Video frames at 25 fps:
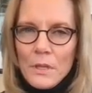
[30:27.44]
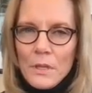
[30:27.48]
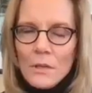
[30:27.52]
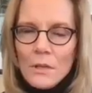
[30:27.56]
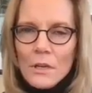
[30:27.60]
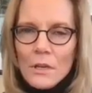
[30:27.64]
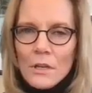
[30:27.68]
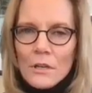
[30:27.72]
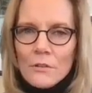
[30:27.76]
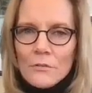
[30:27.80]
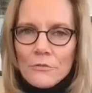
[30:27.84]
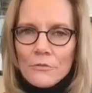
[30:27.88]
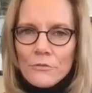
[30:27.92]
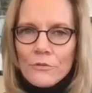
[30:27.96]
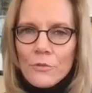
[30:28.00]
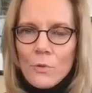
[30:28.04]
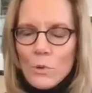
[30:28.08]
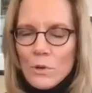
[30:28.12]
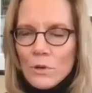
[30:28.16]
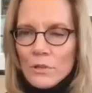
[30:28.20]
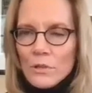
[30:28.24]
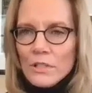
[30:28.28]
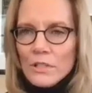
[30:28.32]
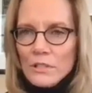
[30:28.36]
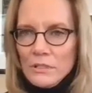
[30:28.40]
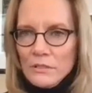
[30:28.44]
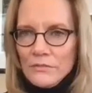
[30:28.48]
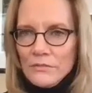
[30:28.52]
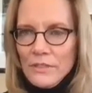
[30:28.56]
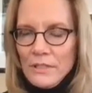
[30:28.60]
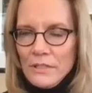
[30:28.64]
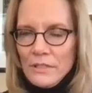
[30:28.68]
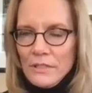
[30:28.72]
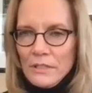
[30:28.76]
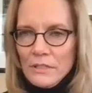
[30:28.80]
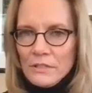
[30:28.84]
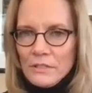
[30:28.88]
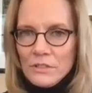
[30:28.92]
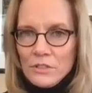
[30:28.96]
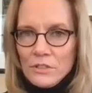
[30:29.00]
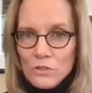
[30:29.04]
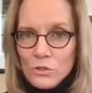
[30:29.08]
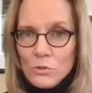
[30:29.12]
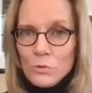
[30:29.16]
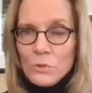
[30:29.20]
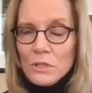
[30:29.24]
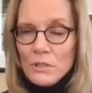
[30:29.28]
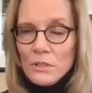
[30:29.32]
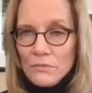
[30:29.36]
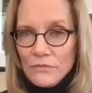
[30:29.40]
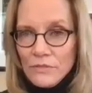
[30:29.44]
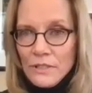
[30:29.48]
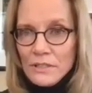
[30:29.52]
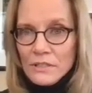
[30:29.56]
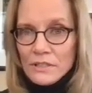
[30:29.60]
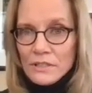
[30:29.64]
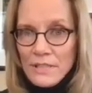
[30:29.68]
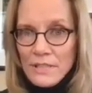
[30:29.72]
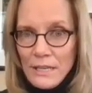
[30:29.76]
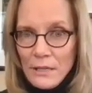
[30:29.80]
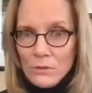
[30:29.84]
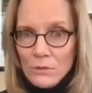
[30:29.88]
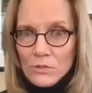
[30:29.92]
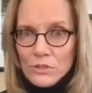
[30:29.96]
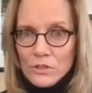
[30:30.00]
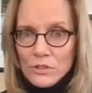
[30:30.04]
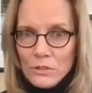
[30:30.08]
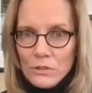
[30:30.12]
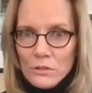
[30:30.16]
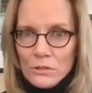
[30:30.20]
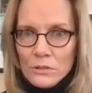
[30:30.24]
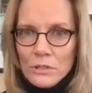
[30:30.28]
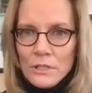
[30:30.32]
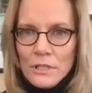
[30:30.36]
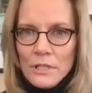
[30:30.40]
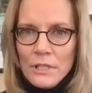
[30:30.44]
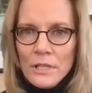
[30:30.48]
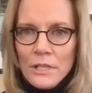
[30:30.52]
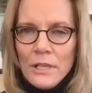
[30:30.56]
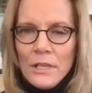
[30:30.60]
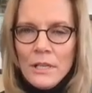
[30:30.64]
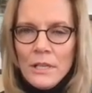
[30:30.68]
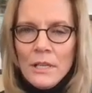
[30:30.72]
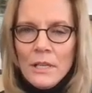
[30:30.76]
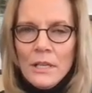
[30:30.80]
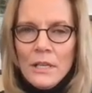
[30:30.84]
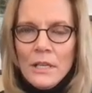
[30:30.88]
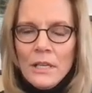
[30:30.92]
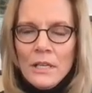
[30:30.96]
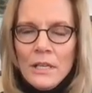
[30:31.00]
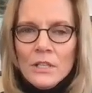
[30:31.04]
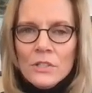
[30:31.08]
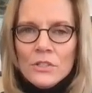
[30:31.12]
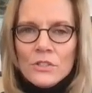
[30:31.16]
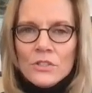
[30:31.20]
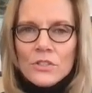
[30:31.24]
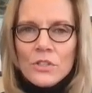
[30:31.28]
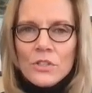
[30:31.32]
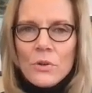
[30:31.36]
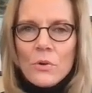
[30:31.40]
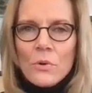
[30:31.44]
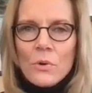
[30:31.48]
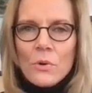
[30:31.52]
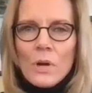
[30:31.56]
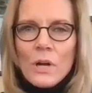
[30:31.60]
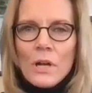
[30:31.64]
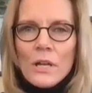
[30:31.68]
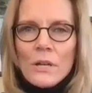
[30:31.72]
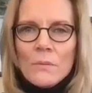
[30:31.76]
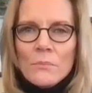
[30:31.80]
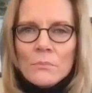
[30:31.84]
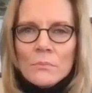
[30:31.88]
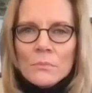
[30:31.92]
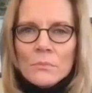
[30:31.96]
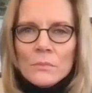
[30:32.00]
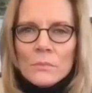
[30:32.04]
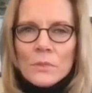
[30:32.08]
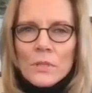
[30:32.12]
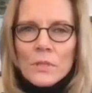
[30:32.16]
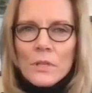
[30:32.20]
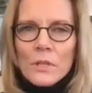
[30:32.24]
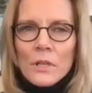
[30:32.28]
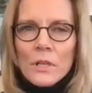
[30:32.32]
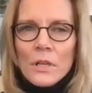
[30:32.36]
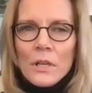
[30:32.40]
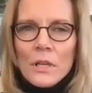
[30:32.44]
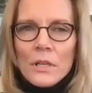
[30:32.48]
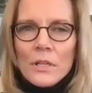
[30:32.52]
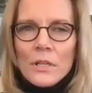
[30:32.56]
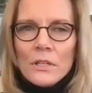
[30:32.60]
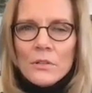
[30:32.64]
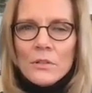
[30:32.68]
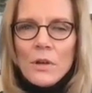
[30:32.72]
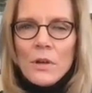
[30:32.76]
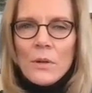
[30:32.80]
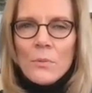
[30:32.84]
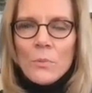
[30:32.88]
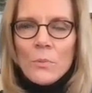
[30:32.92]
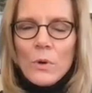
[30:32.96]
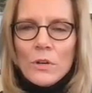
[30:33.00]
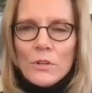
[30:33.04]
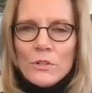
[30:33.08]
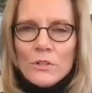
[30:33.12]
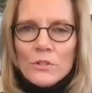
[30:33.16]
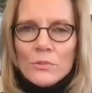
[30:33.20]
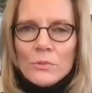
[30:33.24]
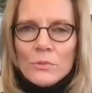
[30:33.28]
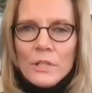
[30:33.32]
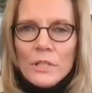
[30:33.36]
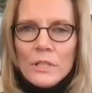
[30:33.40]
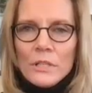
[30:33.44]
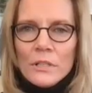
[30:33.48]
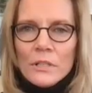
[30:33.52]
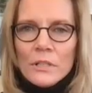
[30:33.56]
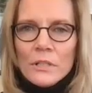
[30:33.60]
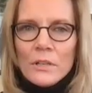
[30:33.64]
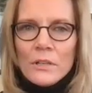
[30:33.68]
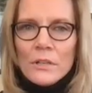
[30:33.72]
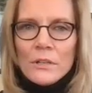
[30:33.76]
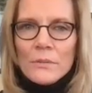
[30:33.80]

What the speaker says: the defendants to the defense counsel. So I'm wondering